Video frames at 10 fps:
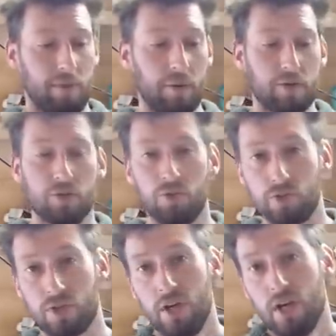power
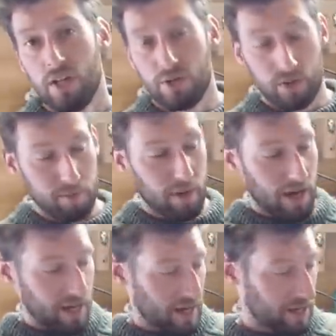tools that you can
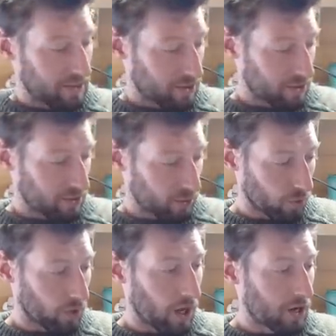buy in your
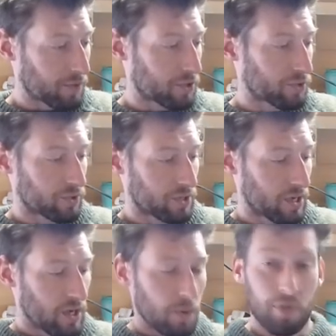local hardware
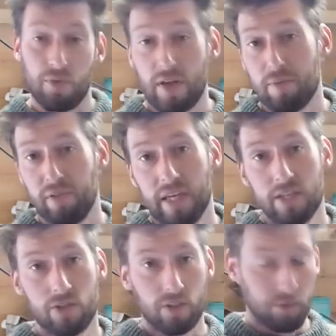stores, with the right
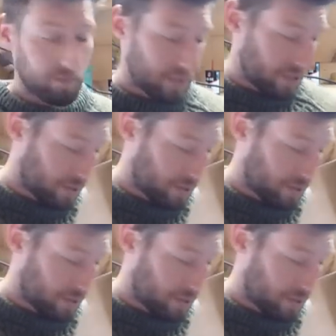blades on them,